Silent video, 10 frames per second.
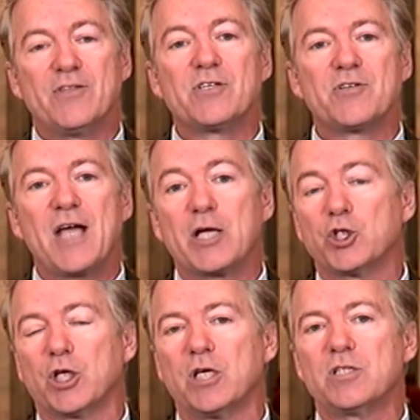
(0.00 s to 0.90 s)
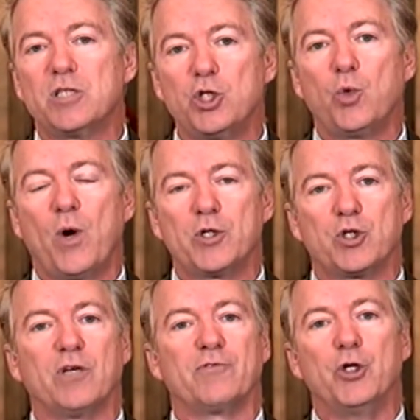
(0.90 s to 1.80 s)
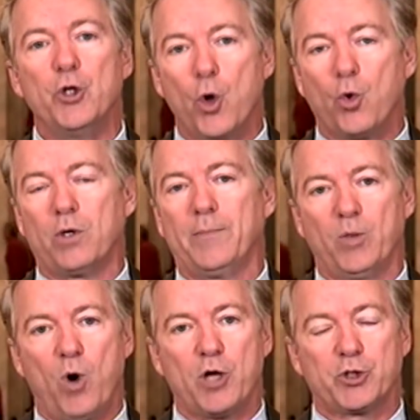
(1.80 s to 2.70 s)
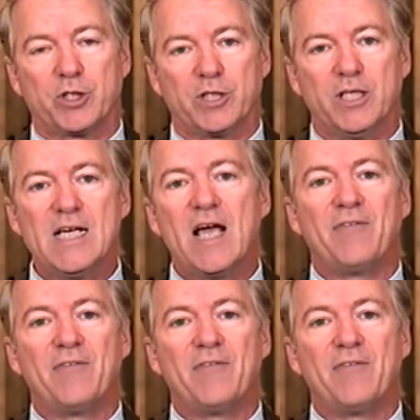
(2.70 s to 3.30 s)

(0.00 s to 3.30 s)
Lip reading: This is actually a continuation of the norm in Washington,